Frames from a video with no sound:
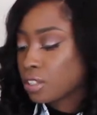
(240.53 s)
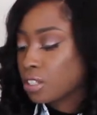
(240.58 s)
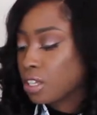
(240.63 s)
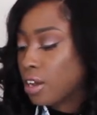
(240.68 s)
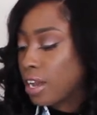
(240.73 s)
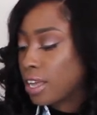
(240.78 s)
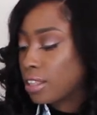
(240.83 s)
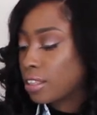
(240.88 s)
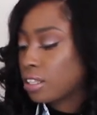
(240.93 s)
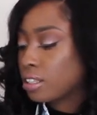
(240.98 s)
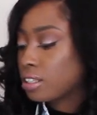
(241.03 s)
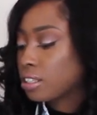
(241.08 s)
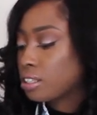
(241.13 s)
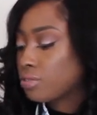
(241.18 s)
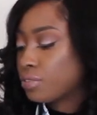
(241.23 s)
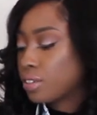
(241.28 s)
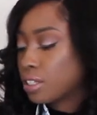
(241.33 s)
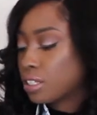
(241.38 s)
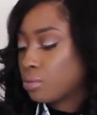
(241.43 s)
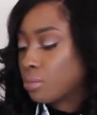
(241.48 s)
So I think
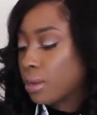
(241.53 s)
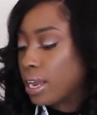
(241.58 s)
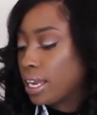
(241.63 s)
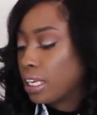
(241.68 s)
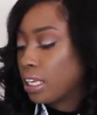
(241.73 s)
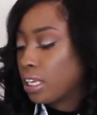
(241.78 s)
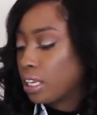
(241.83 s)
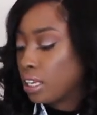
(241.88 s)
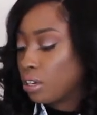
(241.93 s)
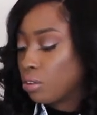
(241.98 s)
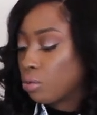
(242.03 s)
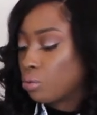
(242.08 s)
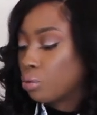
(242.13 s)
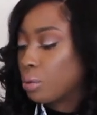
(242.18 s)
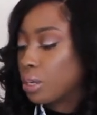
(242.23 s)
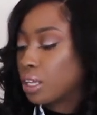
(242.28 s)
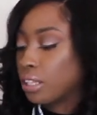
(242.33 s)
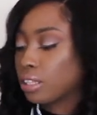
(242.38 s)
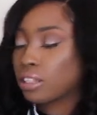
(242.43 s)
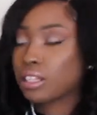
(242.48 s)
this fits right in
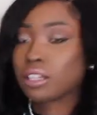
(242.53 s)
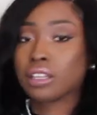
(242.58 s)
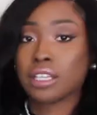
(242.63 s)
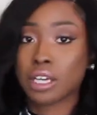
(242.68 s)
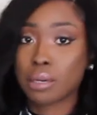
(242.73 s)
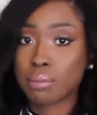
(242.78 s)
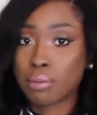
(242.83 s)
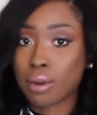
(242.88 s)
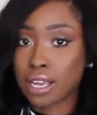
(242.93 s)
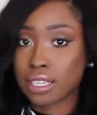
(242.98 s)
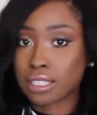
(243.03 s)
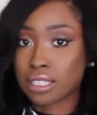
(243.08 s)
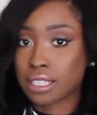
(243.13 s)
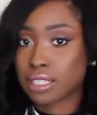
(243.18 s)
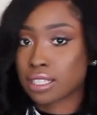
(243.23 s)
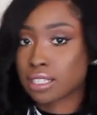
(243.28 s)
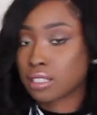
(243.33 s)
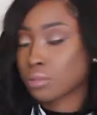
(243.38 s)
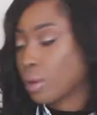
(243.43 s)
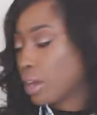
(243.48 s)
with their
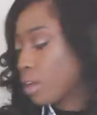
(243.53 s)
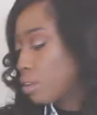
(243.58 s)
prices as